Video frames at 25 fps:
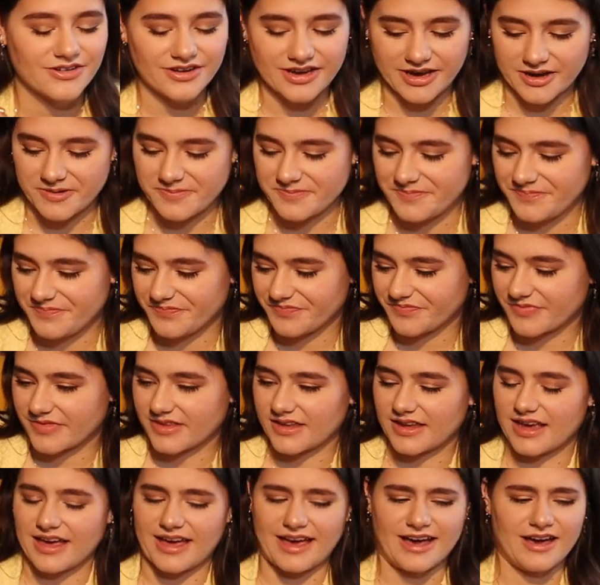Okay.
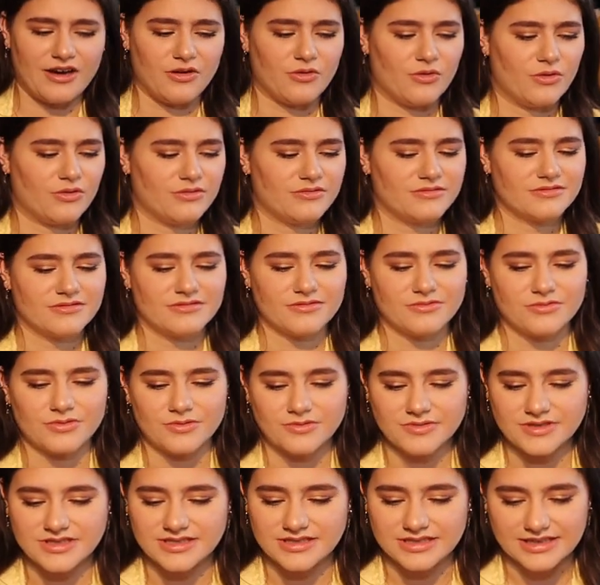Ow.
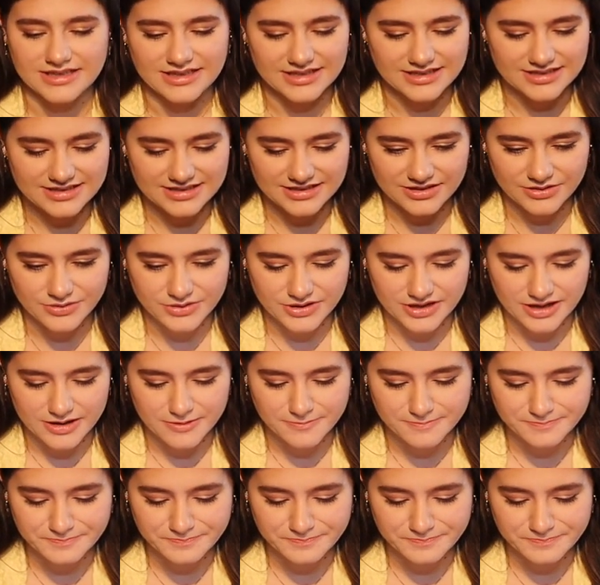What was that? Okay.